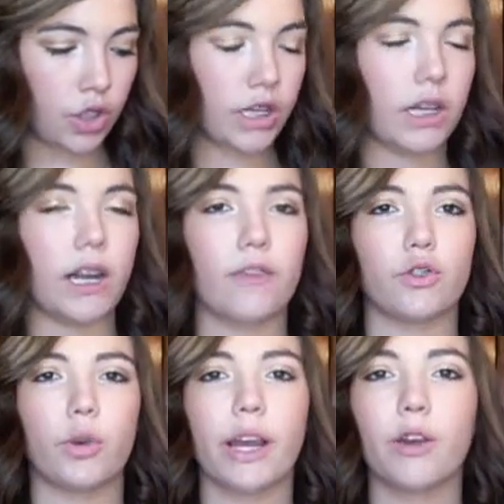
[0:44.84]
she didn't have
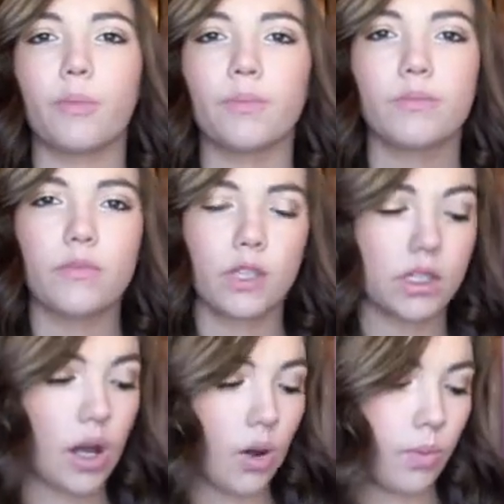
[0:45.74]
short hair,
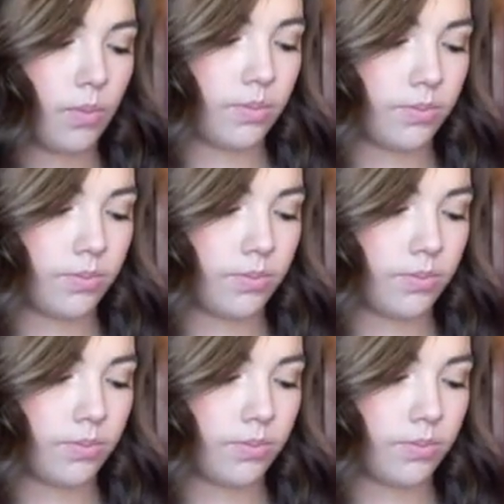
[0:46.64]
so,